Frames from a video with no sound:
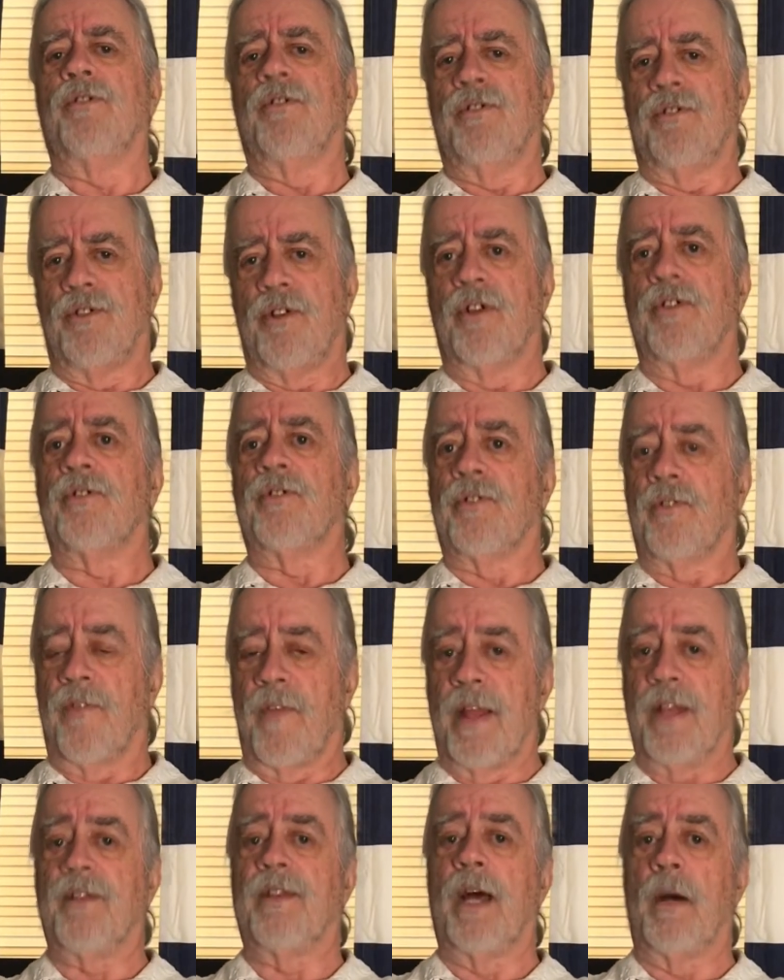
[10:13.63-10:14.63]
It's just
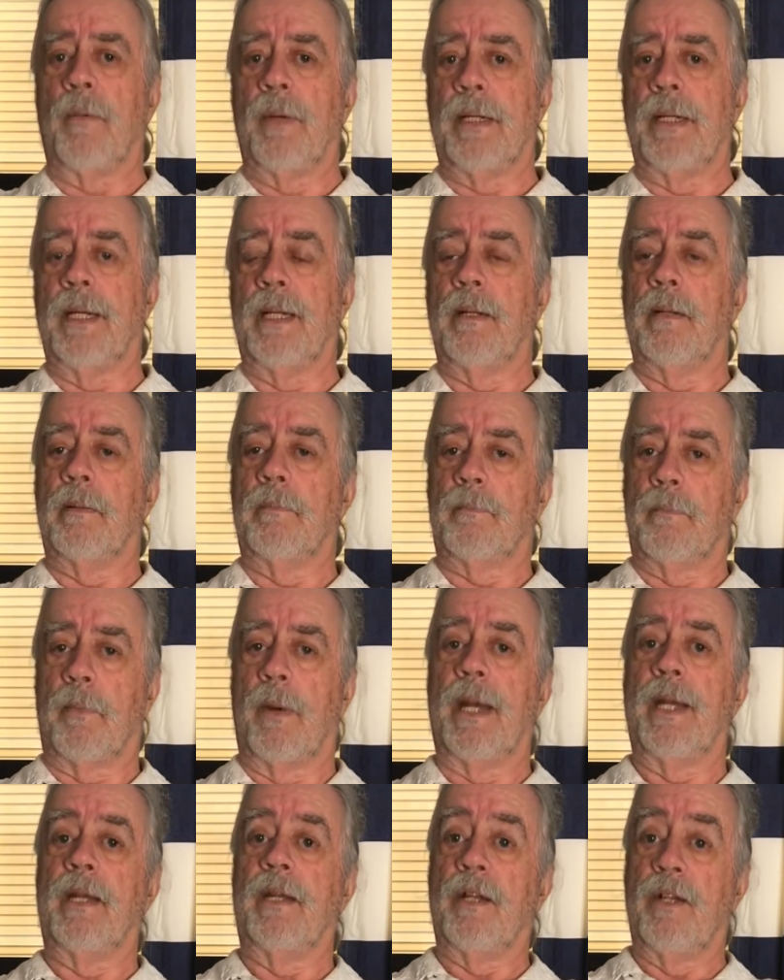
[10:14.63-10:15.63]
things that we did,
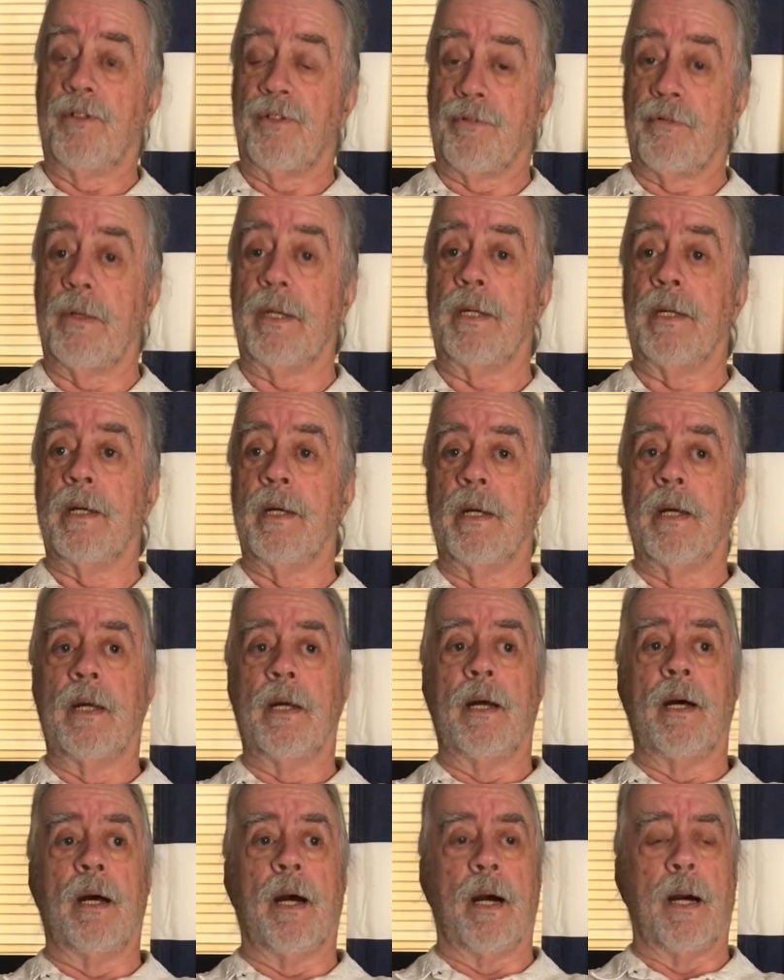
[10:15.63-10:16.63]
played in the street.
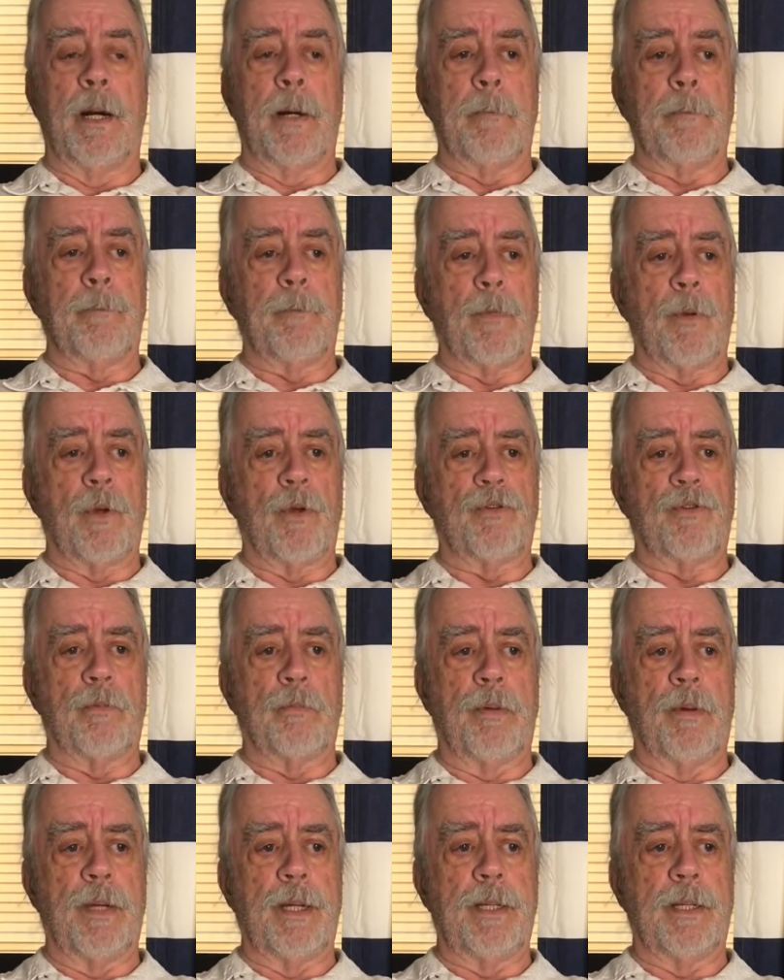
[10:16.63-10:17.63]
We also
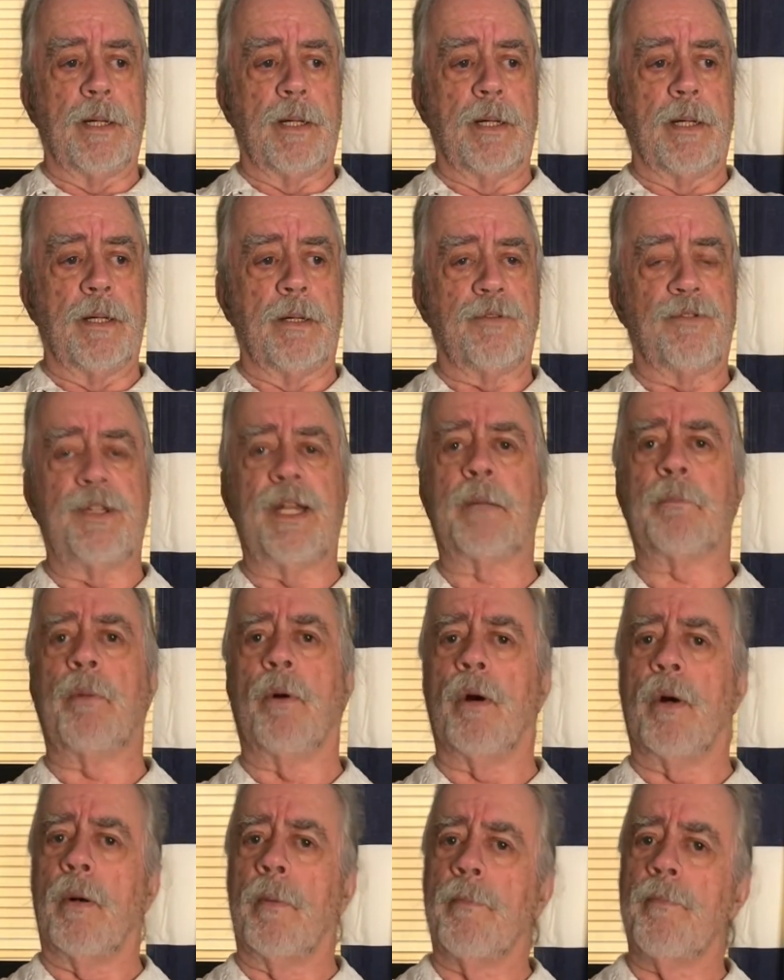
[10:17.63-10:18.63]
played stickball.